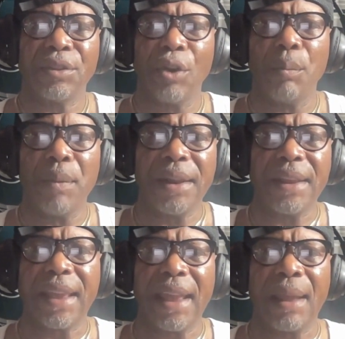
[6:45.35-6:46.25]
No
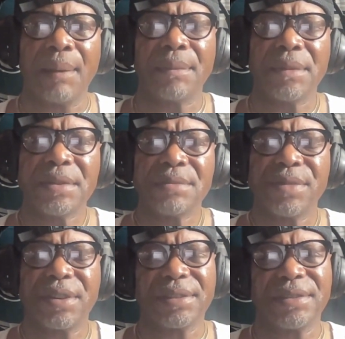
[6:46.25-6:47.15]
mini camp
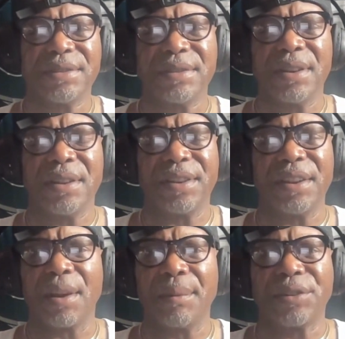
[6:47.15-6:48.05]
because
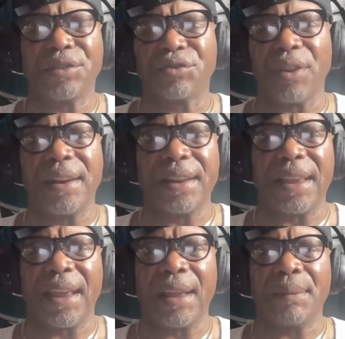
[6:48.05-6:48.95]
then coming into training
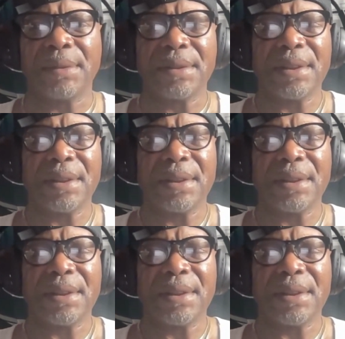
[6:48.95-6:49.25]
camp